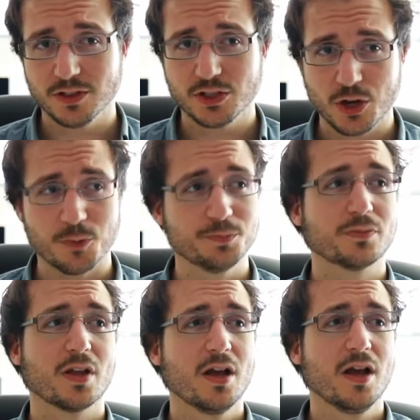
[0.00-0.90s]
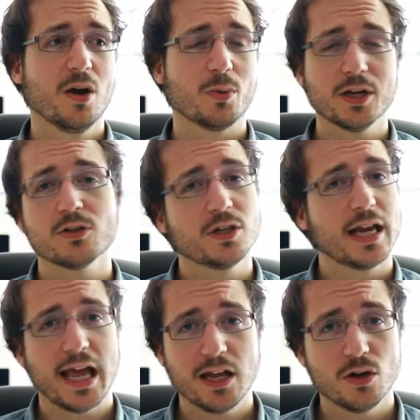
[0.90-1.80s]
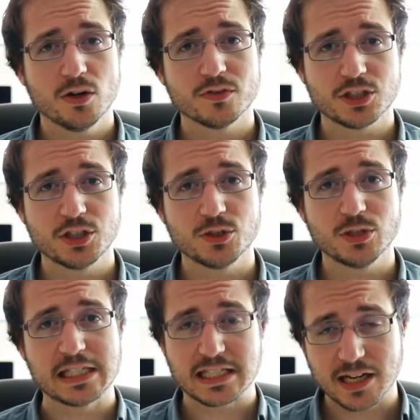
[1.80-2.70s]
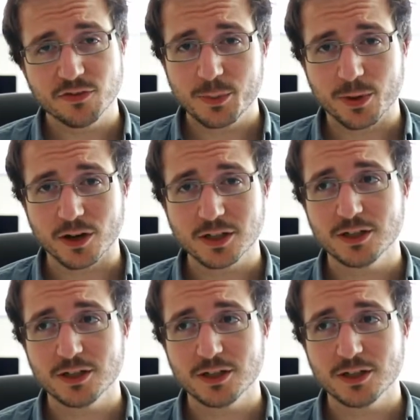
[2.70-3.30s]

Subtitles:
So we are going to head over to Discovery Park,